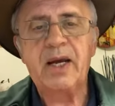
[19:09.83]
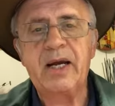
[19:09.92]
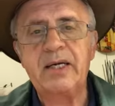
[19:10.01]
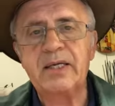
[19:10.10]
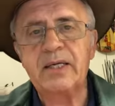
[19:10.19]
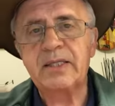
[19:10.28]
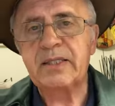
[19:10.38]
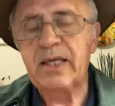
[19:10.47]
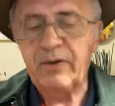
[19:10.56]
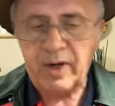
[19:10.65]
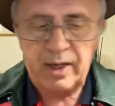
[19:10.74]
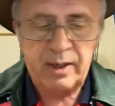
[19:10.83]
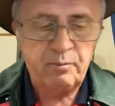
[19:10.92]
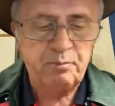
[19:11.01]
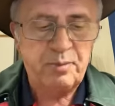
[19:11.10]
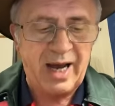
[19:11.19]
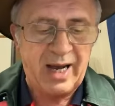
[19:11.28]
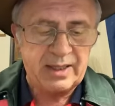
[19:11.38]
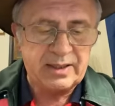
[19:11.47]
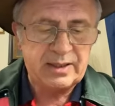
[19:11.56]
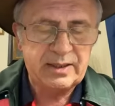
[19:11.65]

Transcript: in Syria. But